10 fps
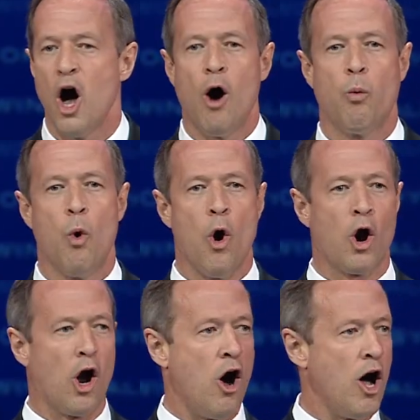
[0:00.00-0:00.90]
a
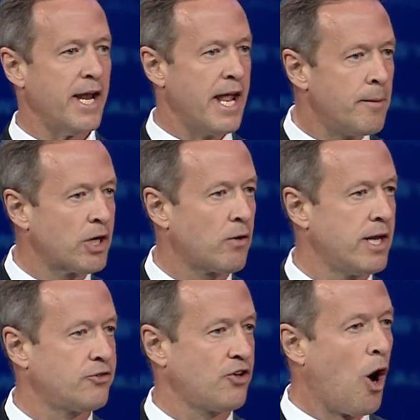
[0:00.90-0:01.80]
war on
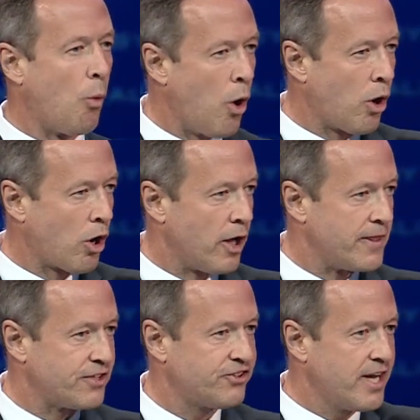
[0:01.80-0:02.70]
immigrants, a war on the
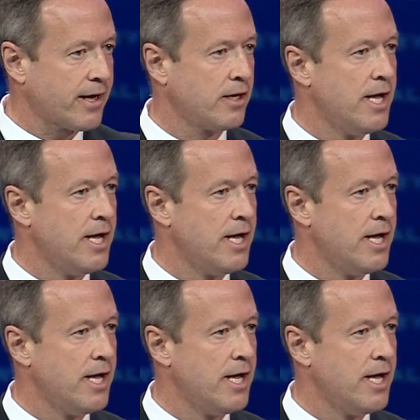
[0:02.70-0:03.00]
sick,